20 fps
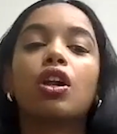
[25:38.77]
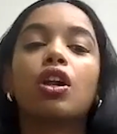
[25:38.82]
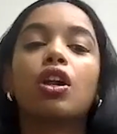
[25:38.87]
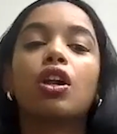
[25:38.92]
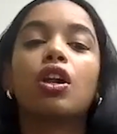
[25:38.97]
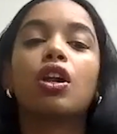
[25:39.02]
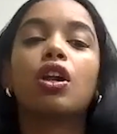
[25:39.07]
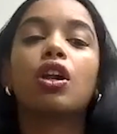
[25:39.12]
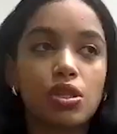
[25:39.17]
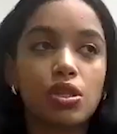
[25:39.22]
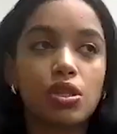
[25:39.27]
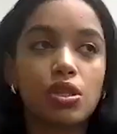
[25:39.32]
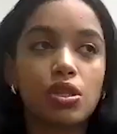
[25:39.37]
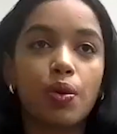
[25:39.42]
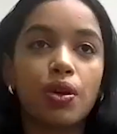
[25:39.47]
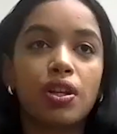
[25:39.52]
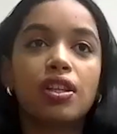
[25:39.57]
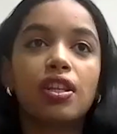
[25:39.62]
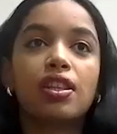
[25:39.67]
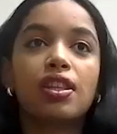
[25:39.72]
And that
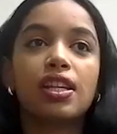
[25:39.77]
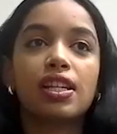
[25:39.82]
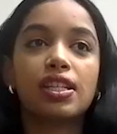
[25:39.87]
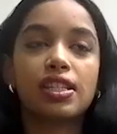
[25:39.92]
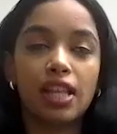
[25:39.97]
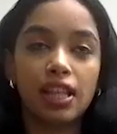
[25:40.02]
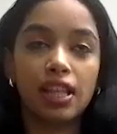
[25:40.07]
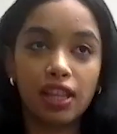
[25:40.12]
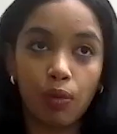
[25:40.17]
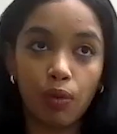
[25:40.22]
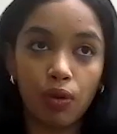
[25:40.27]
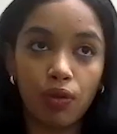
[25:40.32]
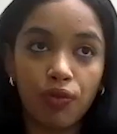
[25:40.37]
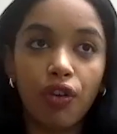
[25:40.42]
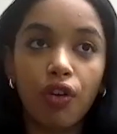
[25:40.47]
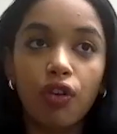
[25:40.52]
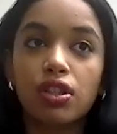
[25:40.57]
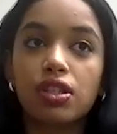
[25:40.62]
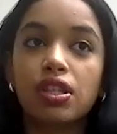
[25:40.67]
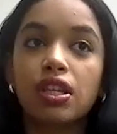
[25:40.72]
was one of the things that they were
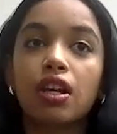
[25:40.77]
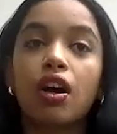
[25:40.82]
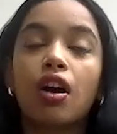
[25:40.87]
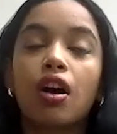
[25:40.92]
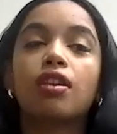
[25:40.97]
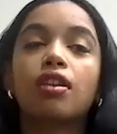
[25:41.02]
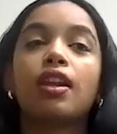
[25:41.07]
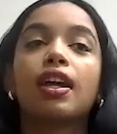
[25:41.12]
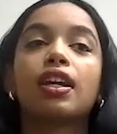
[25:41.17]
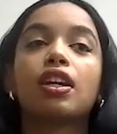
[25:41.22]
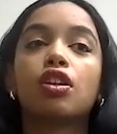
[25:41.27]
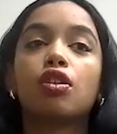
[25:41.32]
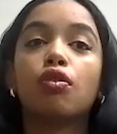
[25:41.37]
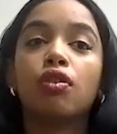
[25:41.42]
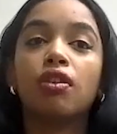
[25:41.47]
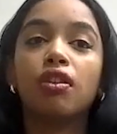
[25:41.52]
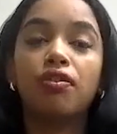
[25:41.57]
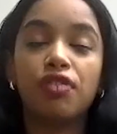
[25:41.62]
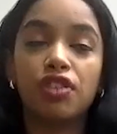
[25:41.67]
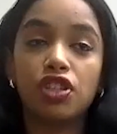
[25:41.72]
focusing on,
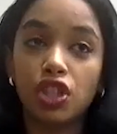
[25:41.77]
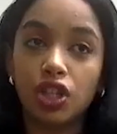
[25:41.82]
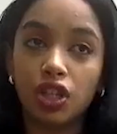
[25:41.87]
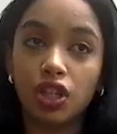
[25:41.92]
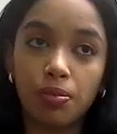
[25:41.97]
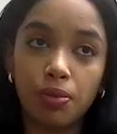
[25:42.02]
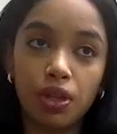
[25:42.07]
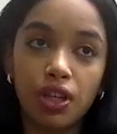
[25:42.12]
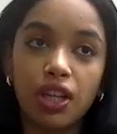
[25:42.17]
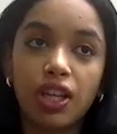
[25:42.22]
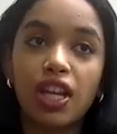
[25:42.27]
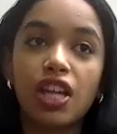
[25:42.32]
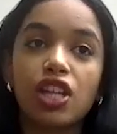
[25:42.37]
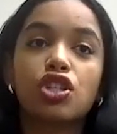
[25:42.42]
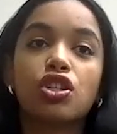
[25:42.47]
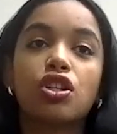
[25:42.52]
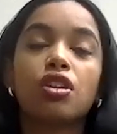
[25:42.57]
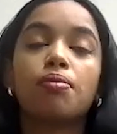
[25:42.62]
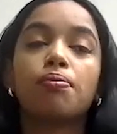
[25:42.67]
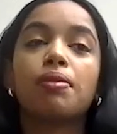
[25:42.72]
efficient
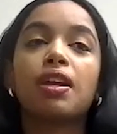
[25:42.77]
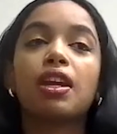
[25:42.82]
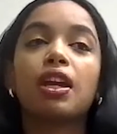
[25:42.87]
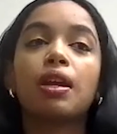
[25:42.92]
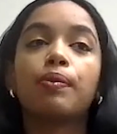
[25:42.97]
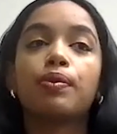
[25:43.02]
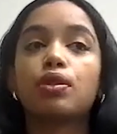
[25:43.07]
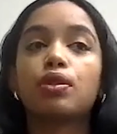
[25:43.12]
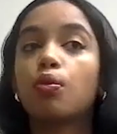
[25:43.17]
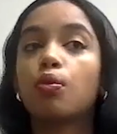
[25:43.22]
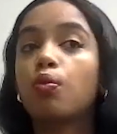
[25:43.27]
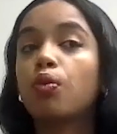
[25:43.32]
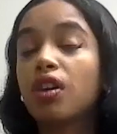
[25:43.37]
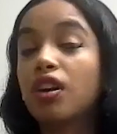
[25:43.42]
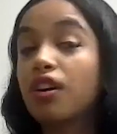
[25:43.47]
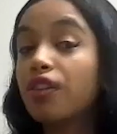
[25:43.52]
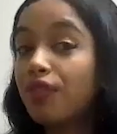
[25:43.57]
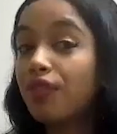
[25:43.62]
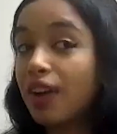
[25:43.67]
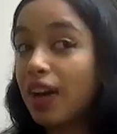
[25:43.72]
communication, being able to
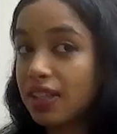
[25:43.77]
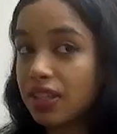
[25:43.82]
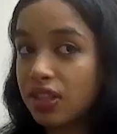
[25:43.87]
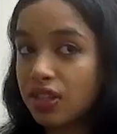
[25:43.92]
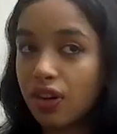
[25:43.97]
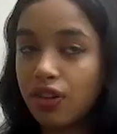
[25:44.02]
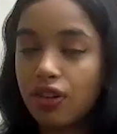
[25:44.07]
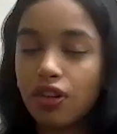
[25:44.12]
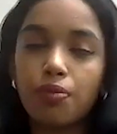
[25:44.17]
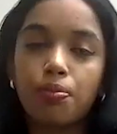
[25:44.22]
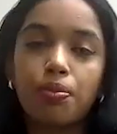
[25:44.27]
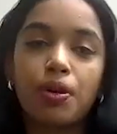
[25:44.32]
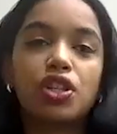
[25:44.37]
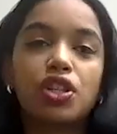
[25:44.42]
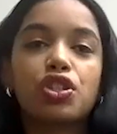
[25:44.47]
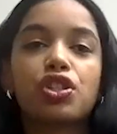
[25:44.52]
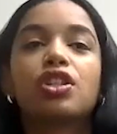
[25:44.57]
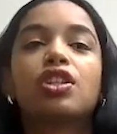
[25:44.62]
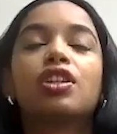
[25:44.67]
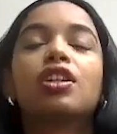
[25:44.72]
work fast under
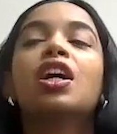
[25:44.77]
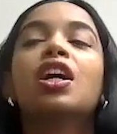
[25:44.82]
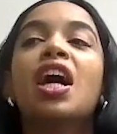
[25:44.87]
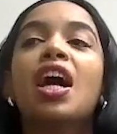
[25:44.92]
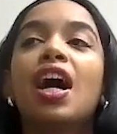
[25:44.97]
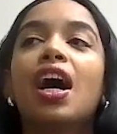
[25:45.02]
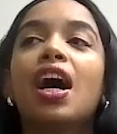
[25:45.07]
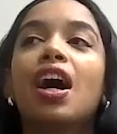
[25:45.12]
pressure.